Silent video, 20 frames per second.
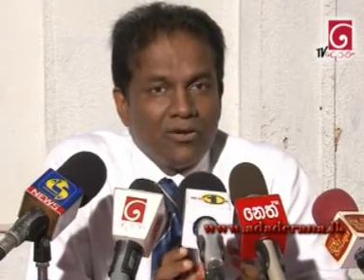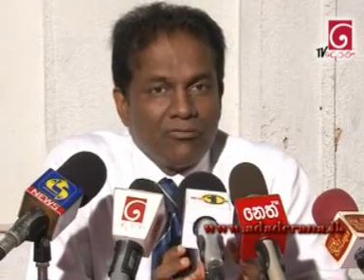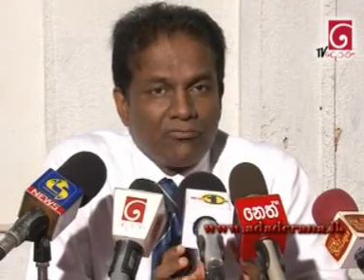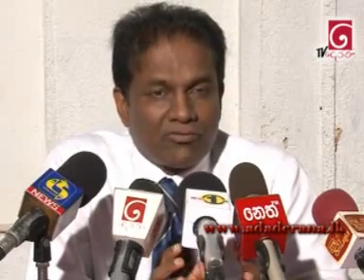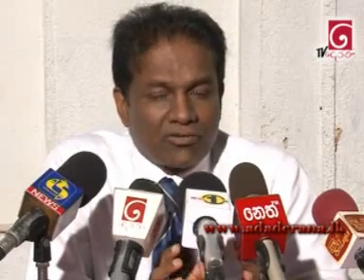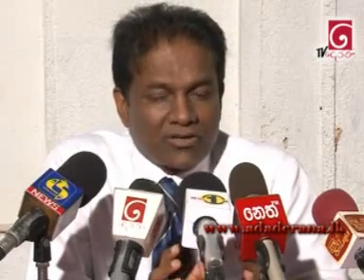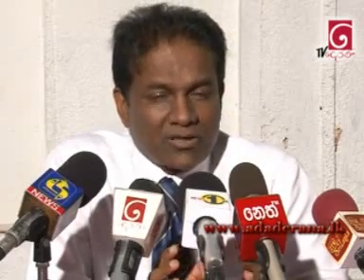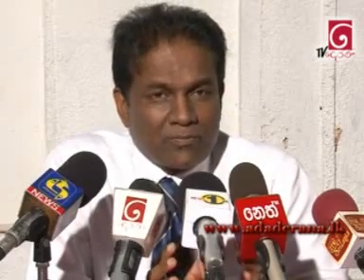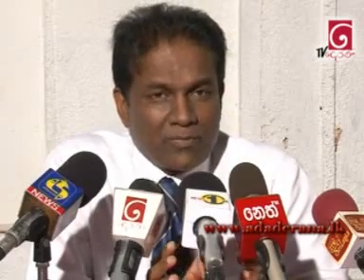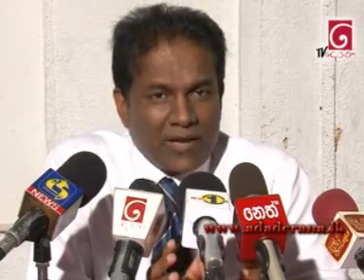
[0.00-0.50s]

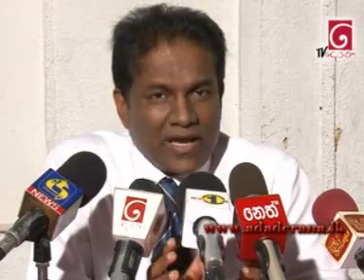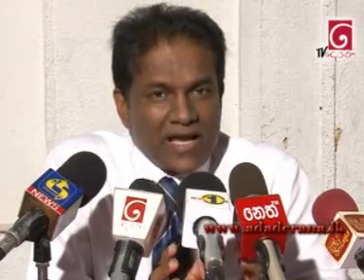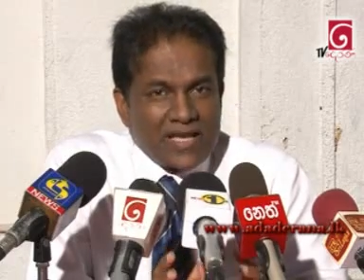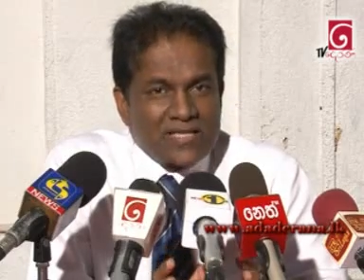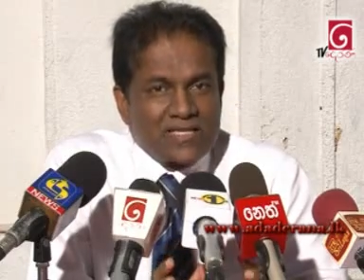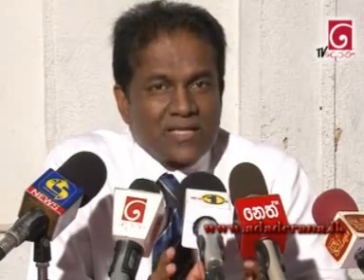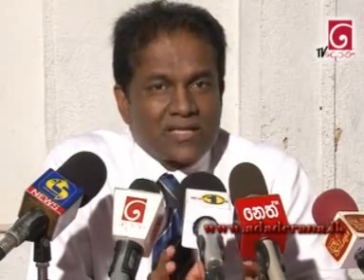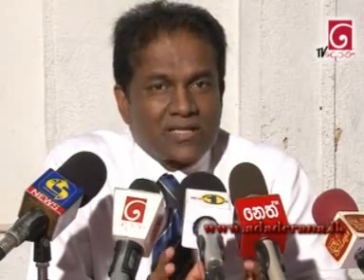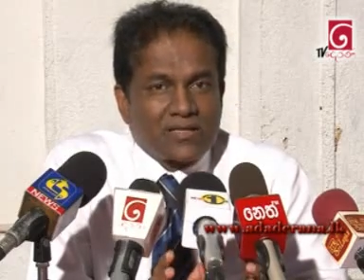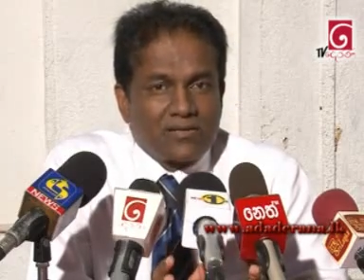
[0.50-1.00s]
for a
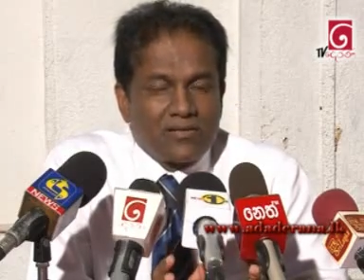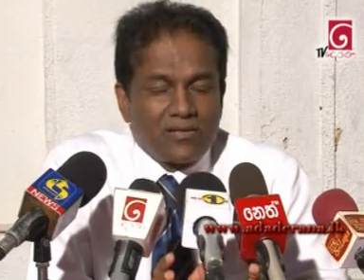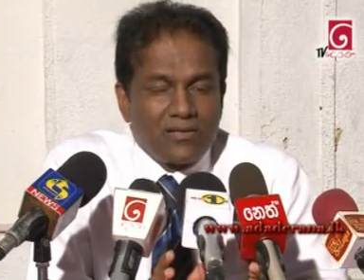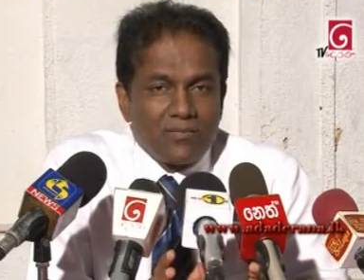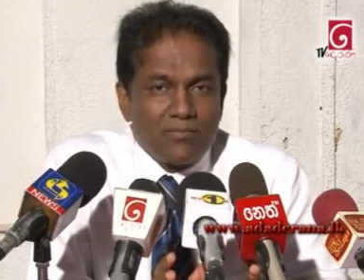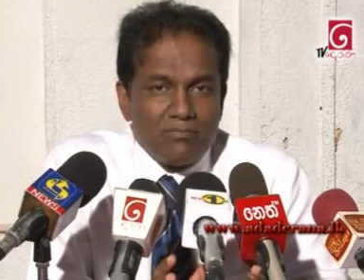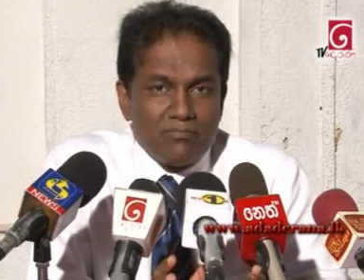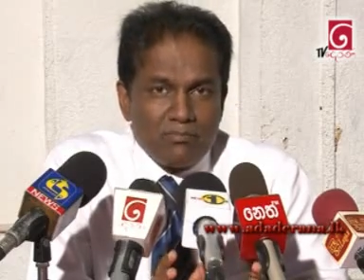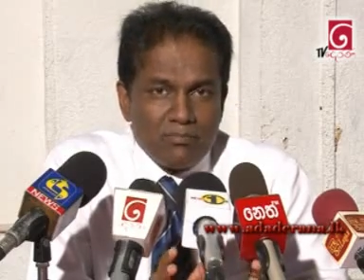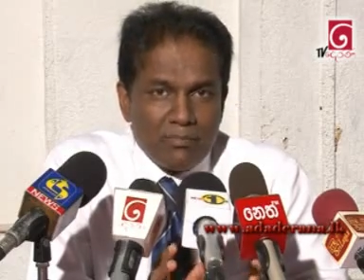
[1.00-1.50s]
basic
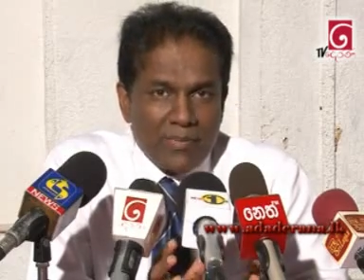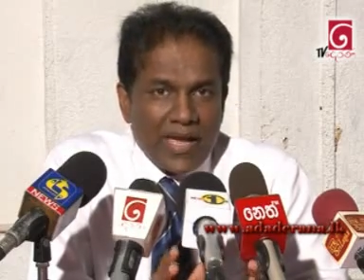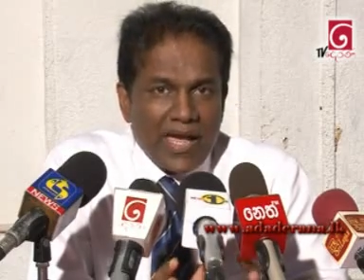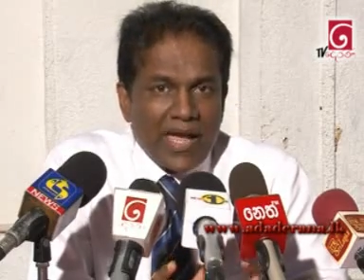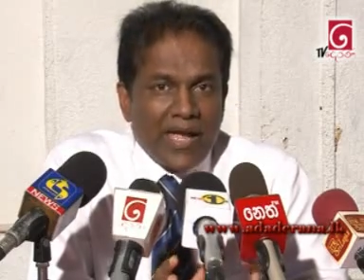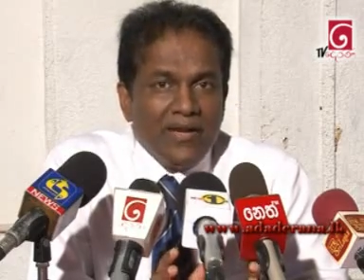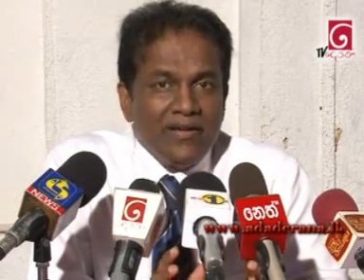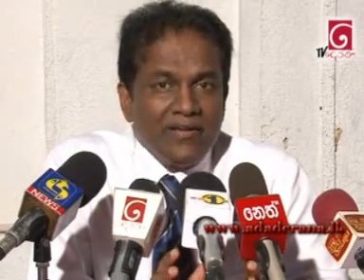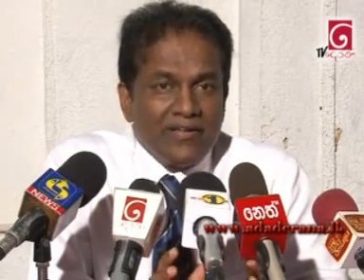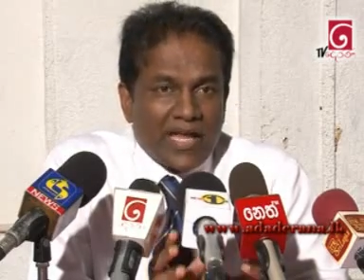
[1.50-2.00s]
main